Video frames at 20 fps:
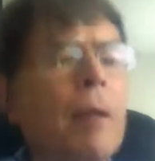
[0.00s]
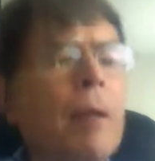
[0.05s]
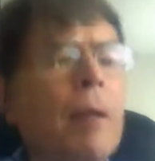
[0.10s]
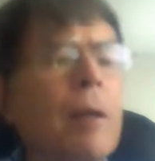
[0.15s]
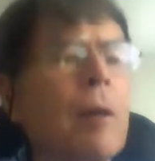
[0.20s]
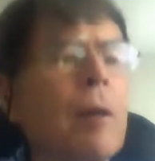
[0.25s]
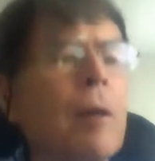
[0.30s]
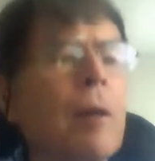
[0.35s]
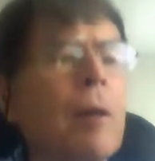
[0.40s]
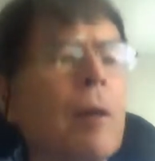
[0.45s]

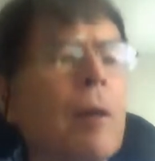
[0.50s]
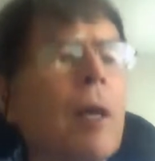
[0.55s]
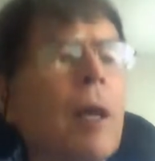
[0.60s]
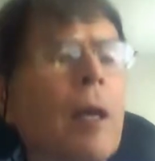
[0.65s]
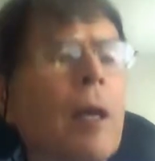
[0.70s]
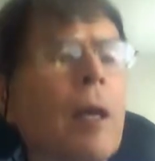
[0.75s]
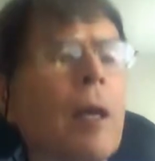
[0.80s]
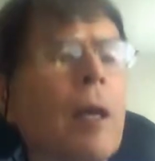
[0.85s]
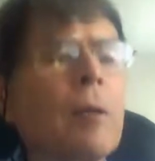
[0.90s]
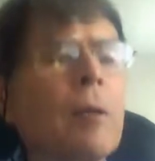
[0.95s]

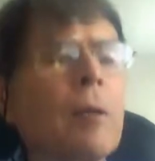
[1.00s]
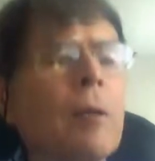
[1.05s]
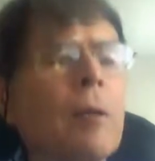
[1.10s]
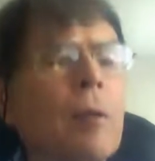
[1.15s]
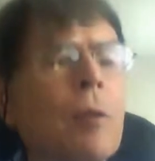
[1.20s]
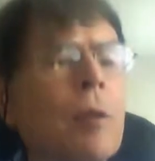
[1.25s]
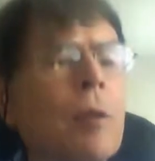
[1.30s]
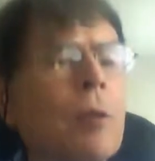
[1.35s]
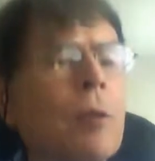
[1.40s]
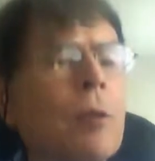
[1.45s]
Okay, so
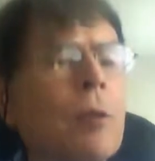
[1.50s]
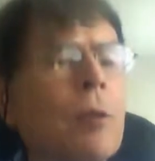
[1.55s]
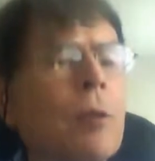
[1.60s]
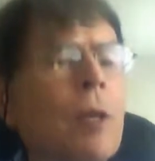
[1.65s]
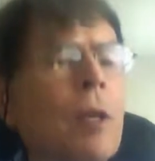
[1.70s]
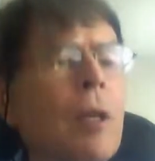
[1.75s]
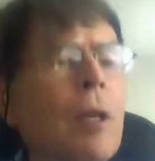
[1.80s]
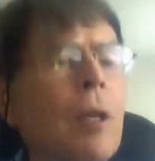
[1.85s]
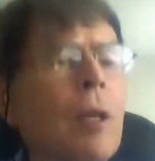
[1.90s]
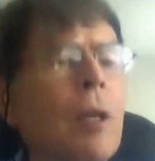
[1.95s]
let's
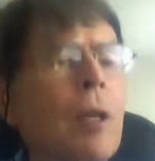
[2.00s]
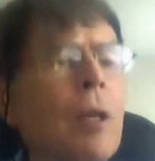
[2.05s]
see.